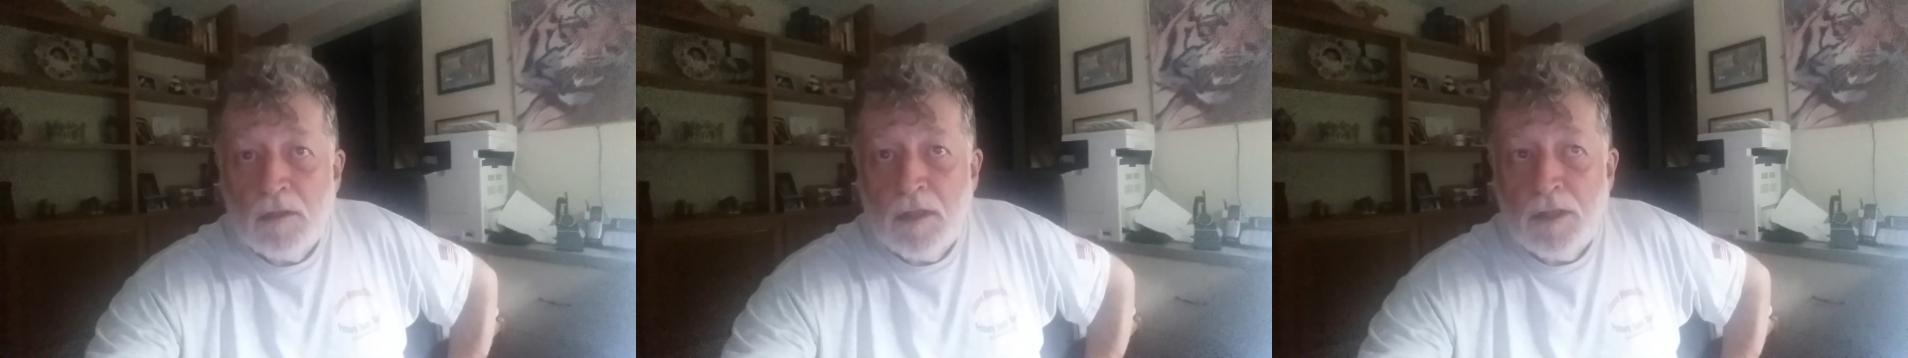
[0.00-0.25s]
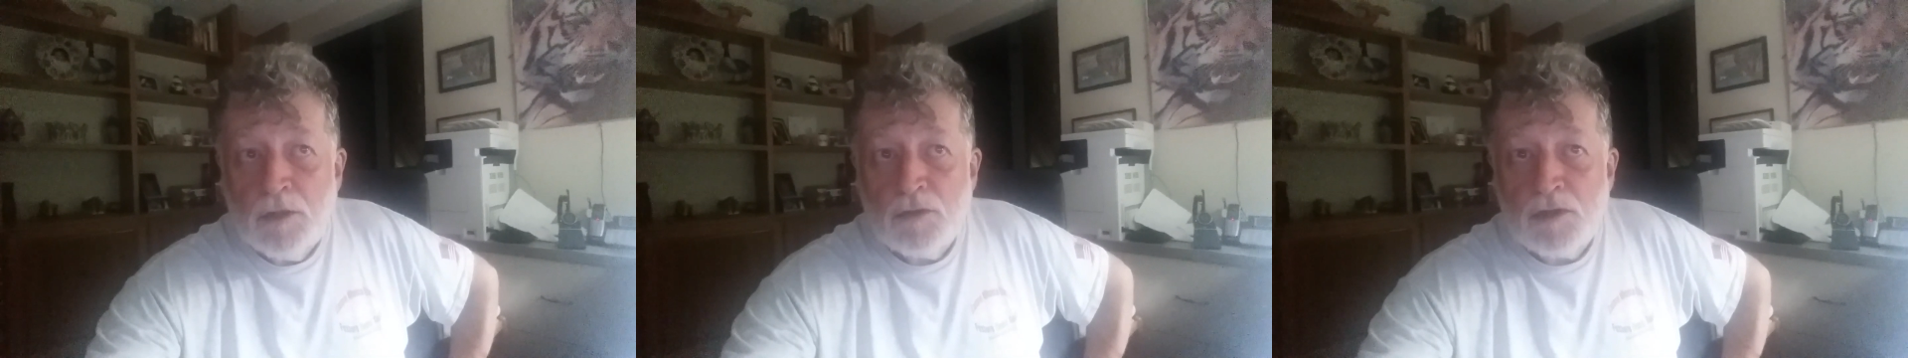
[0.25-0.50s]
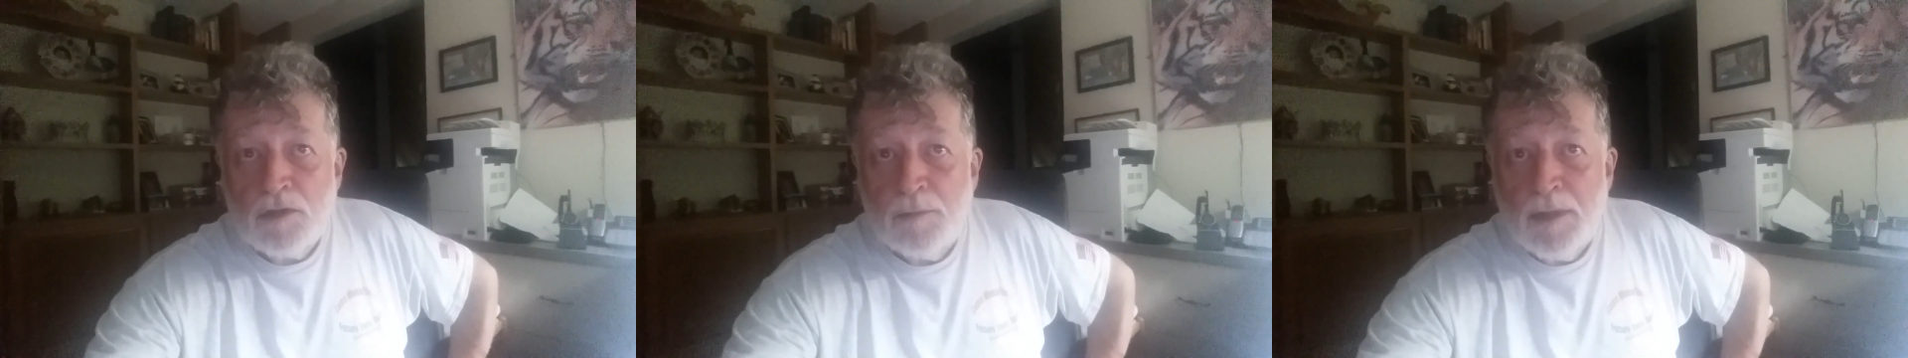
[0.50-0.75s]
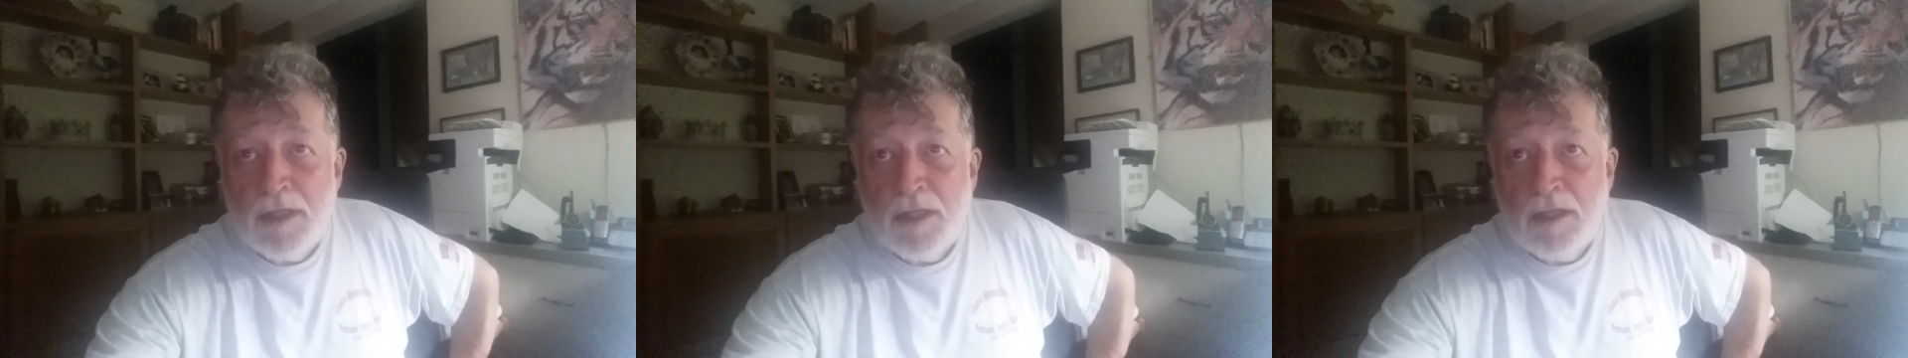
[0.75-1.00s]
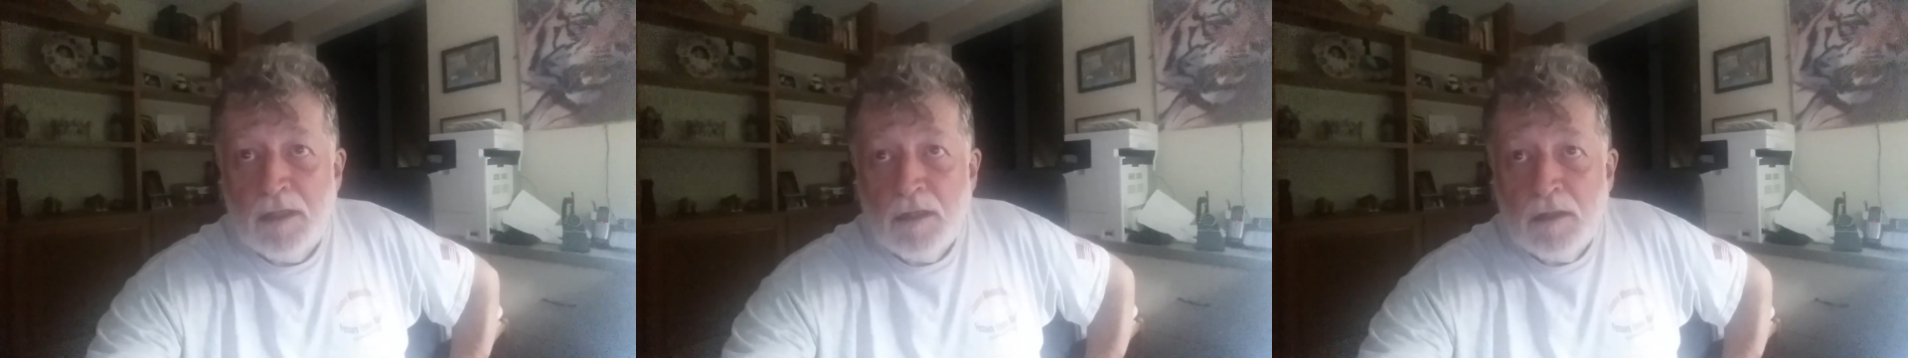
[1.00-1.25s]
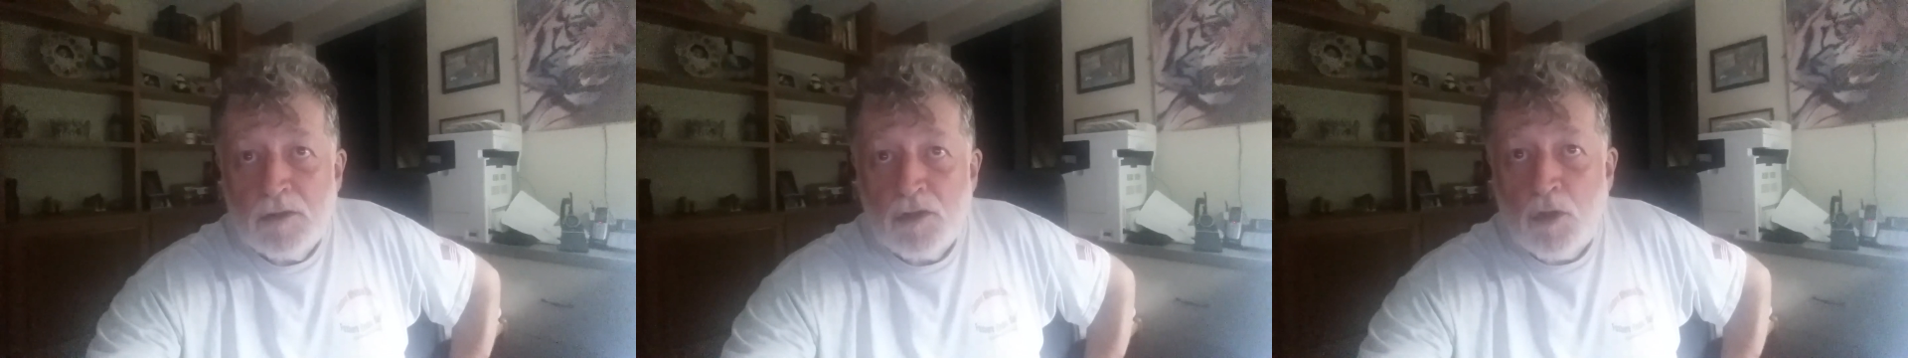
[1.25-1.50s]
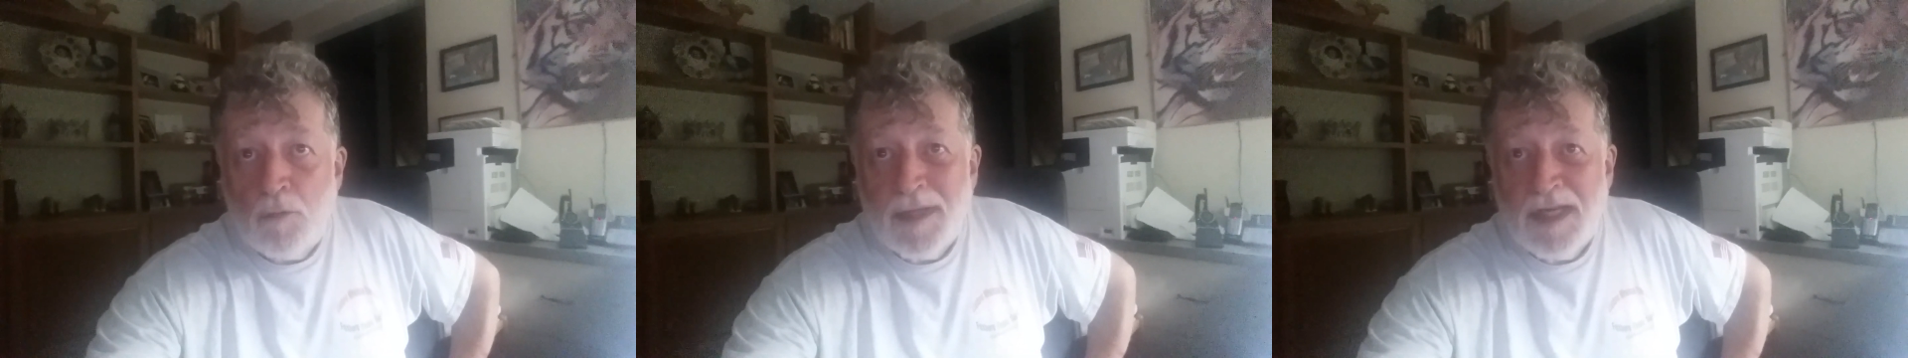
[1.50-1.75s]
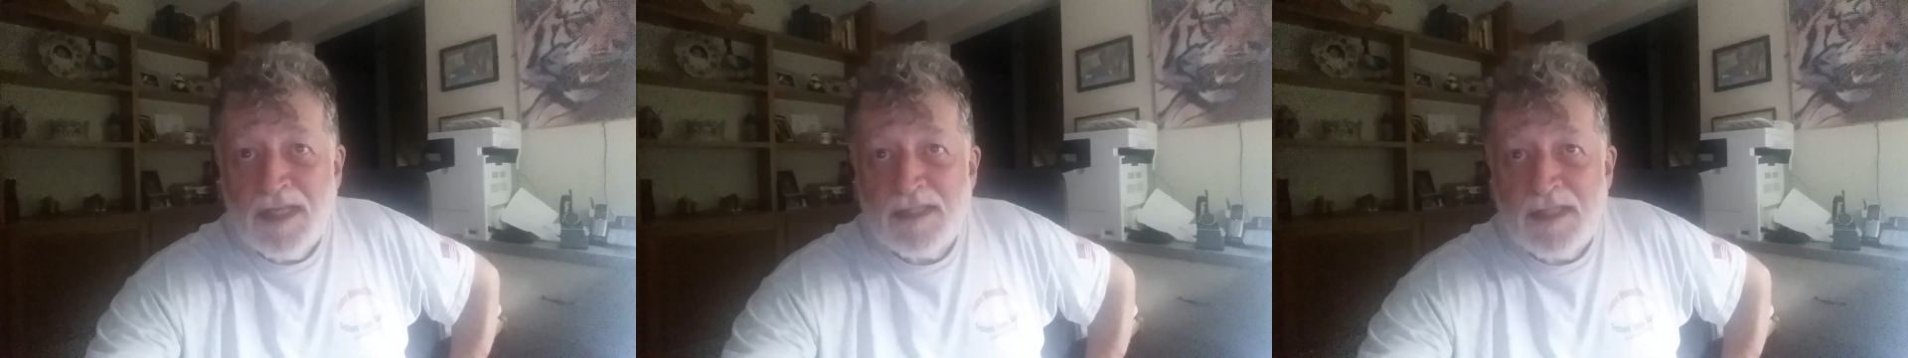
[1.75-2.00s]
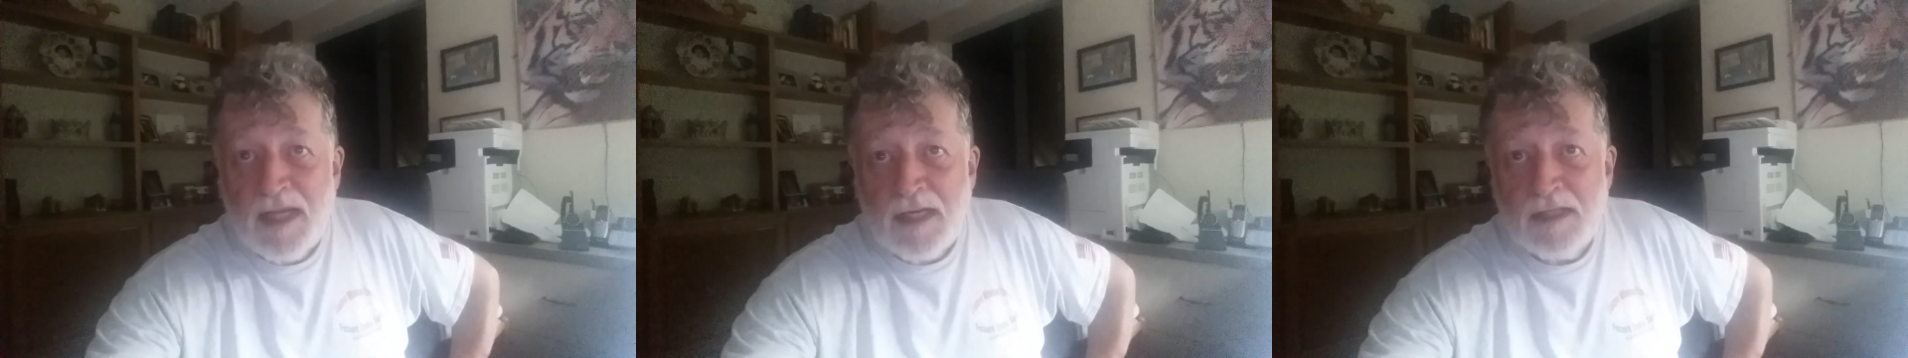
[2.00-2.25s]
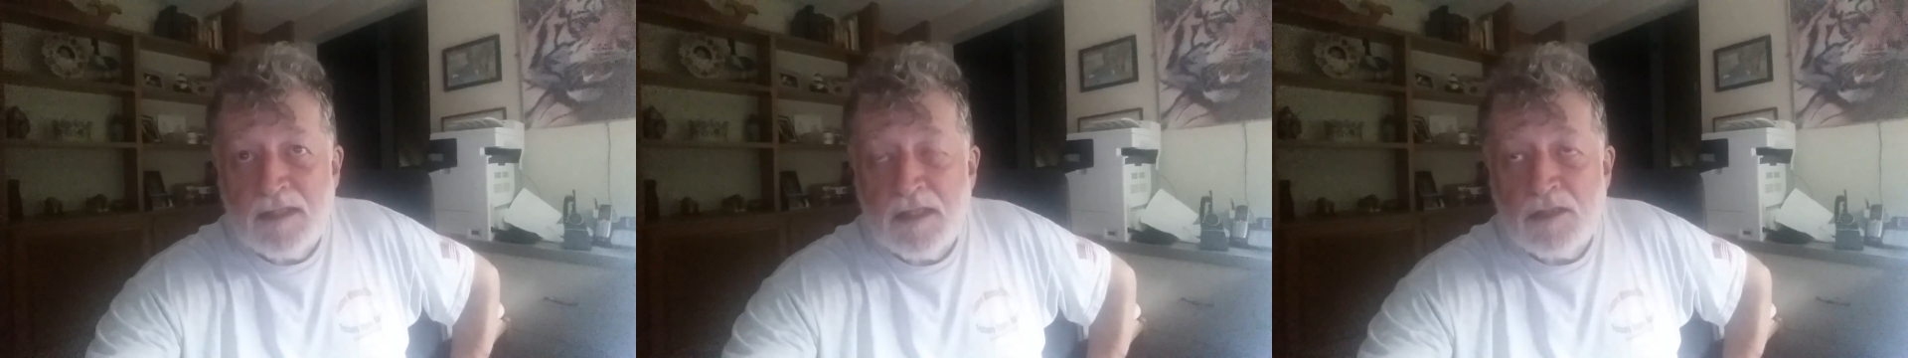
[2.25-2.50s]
It used to be so many seconds